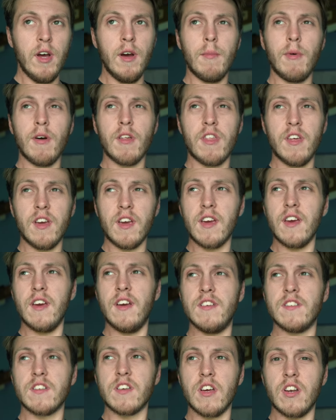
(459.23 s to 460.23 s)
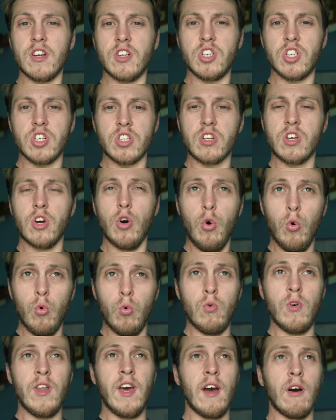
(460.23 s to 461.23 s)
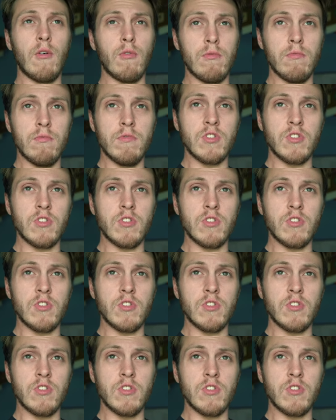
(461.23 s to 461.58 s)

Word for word: but I think it's gonna just cool down